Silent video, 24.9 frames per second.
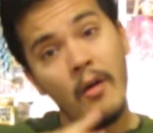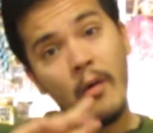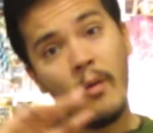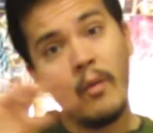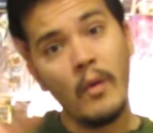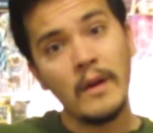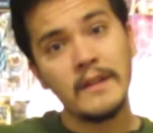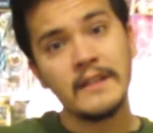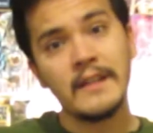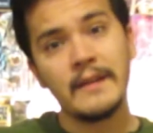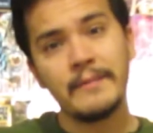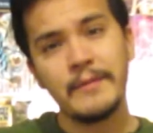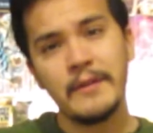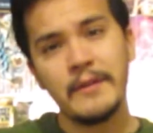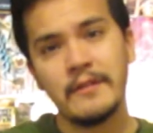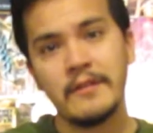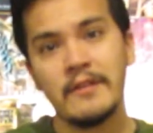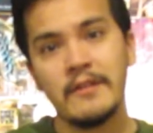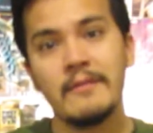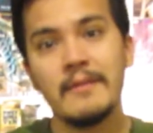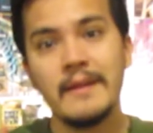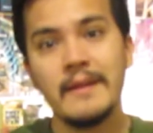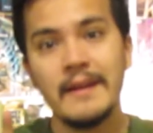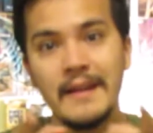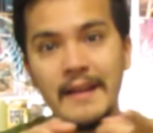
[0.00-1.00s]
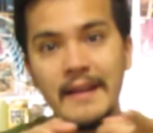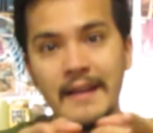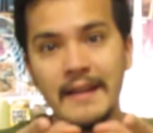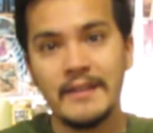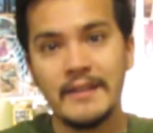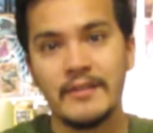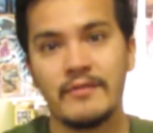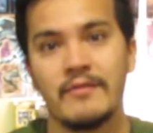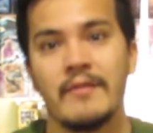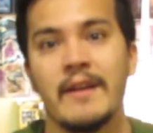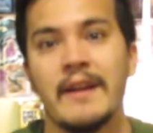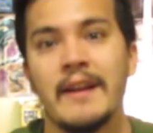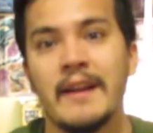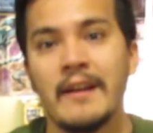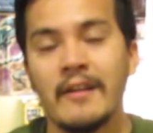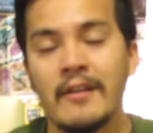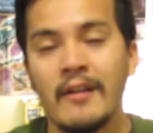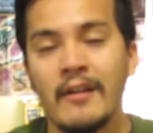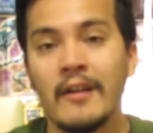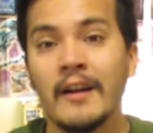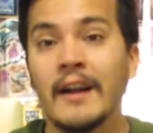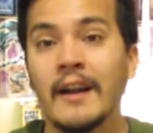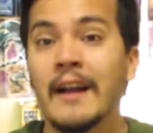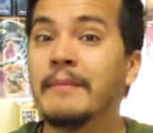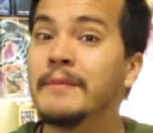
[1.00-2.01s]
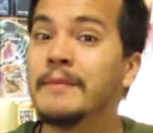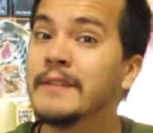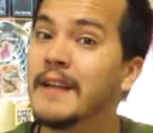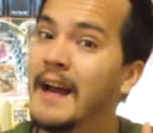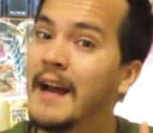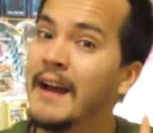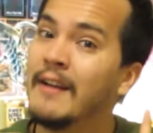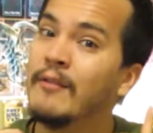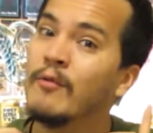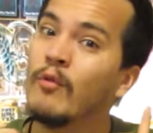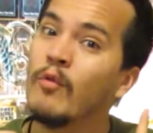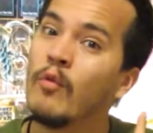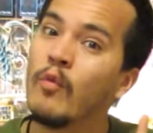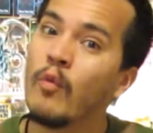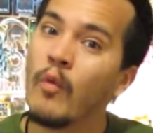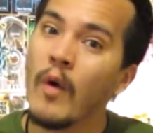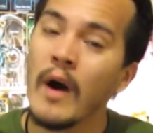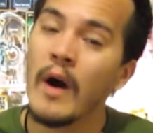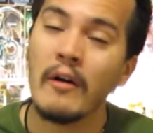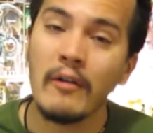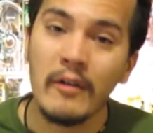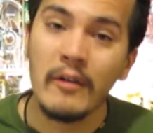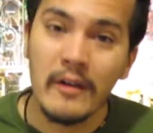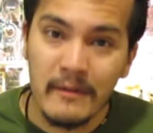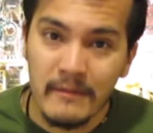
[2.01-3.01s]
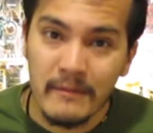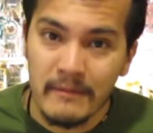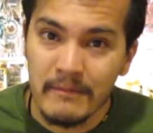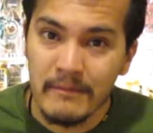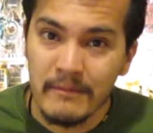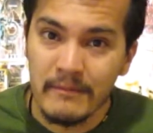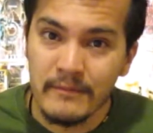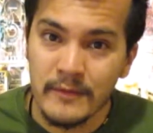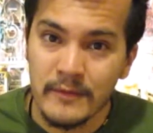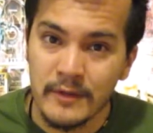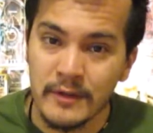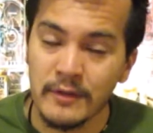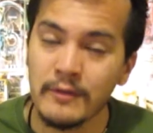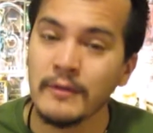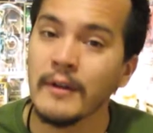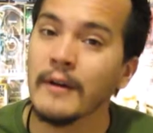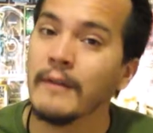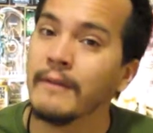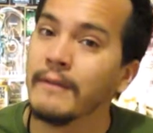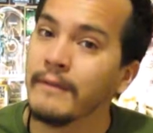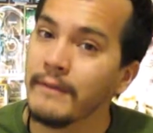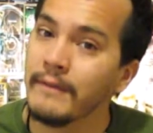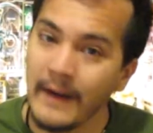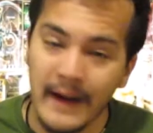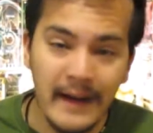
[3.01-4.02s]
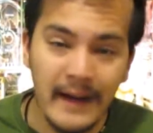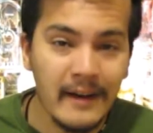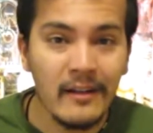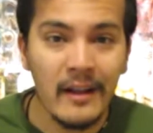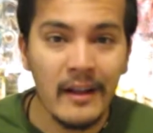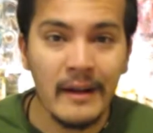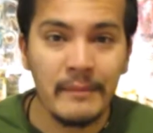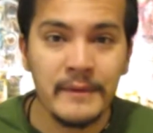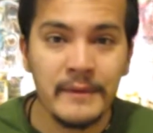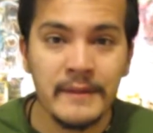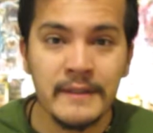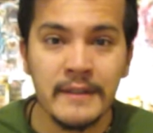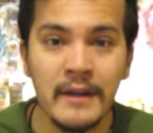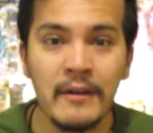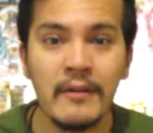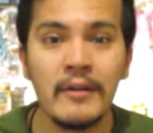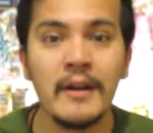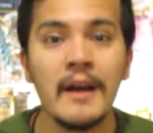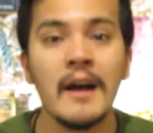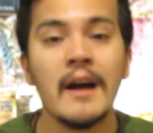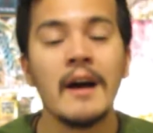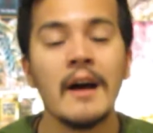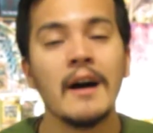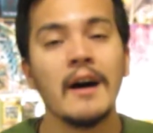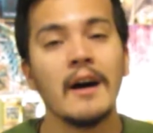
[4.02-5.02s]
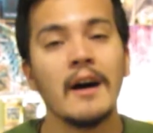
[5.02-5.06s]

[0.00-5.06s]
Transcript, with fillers: What's up YouTube? It's Raining Card Games and welcome to the final episode